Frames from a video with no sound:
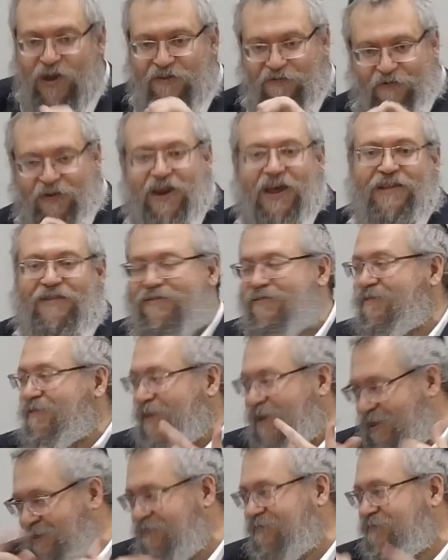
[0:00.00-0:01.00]
that
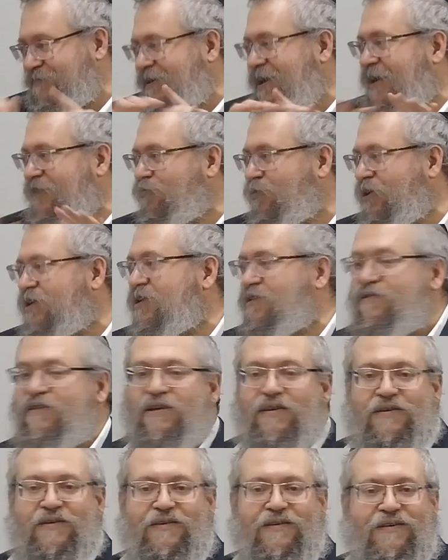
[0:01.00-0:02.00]
he is
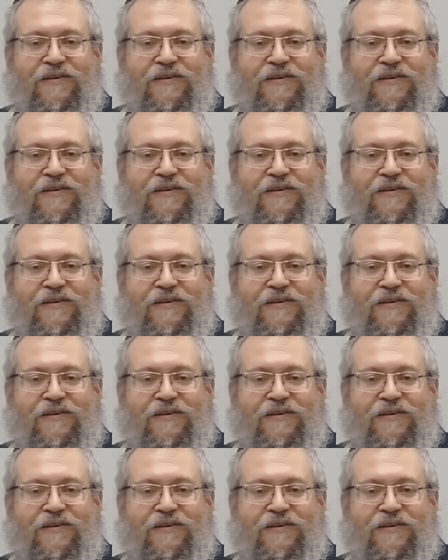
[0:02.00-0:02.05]
the